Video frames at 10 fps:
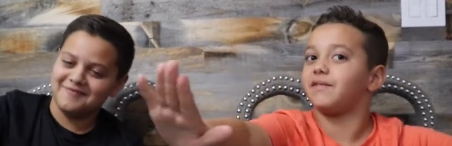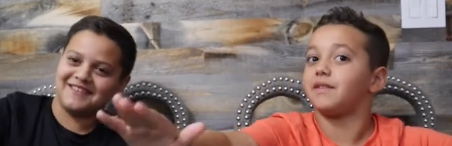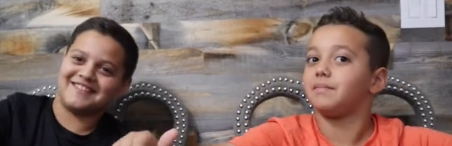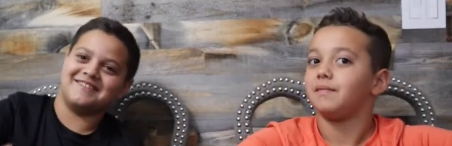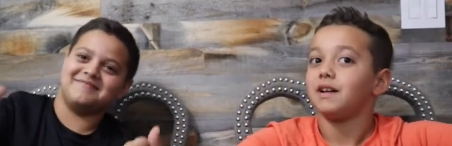
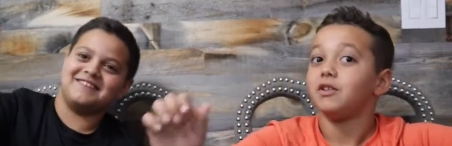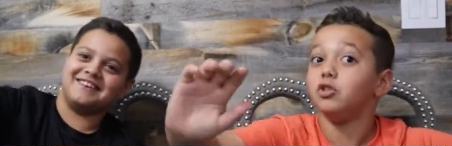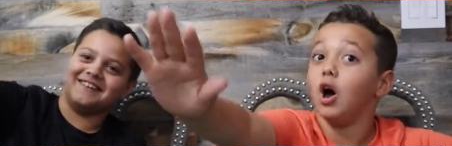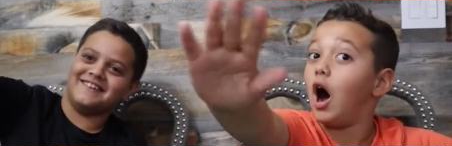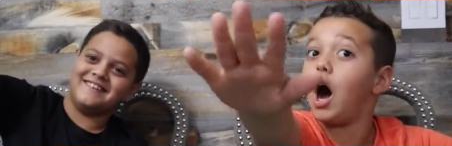Speaker 1: it to
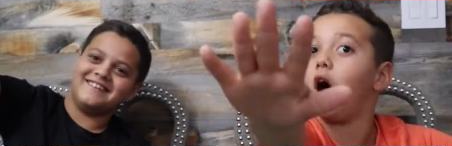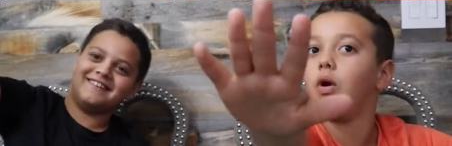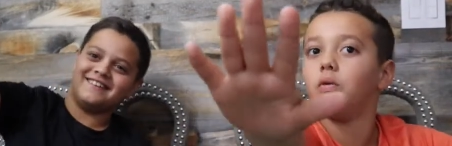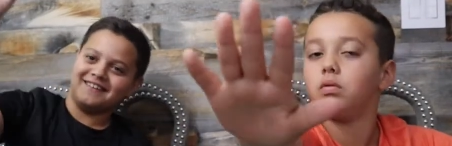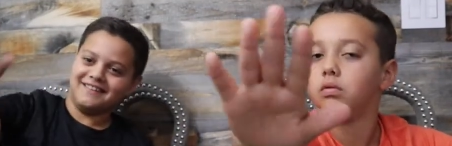me.
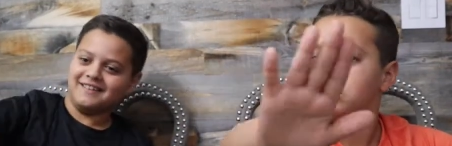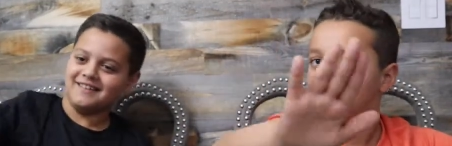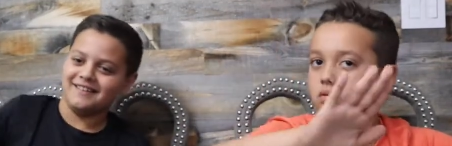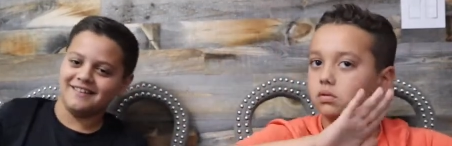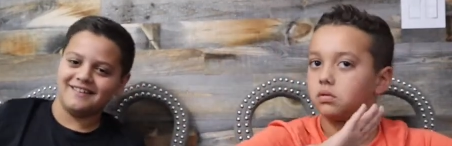No.
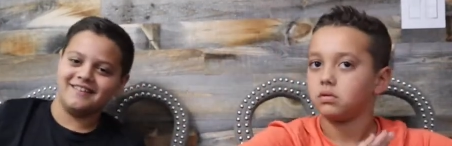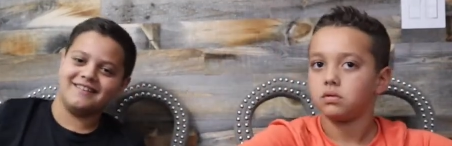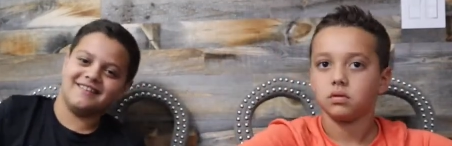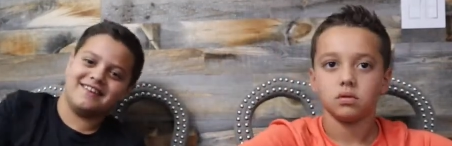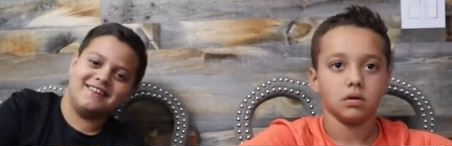
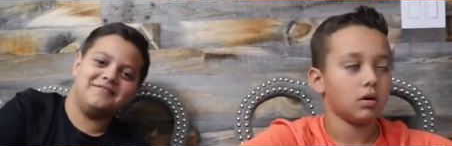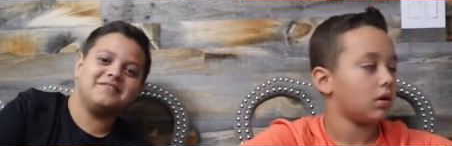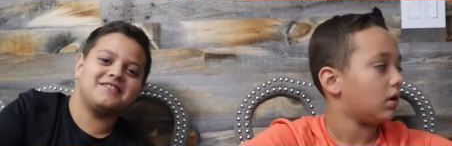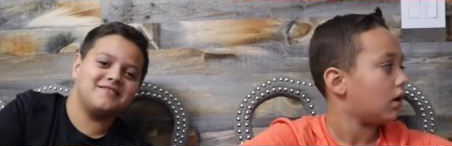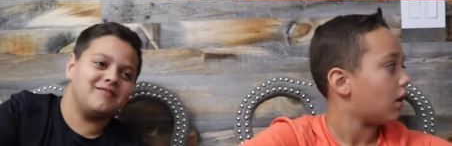
Speaker 2: Give
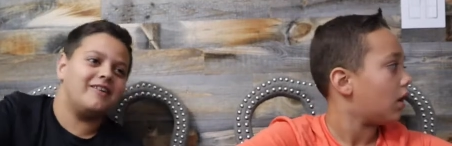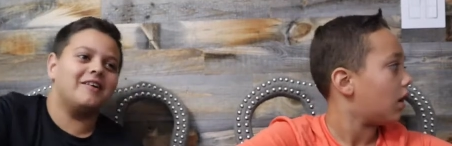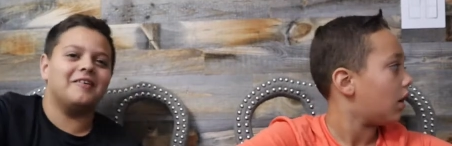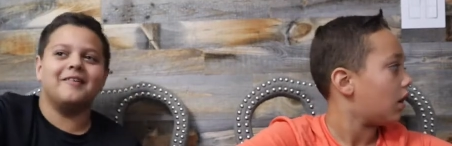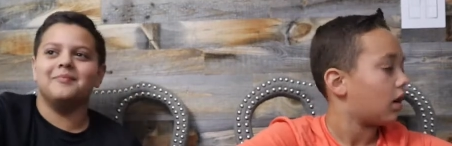it
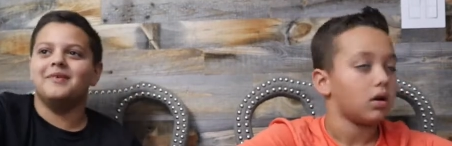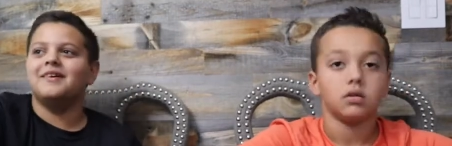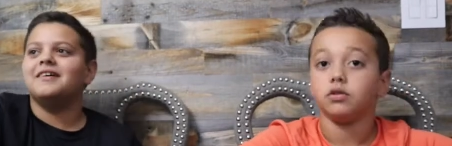to um.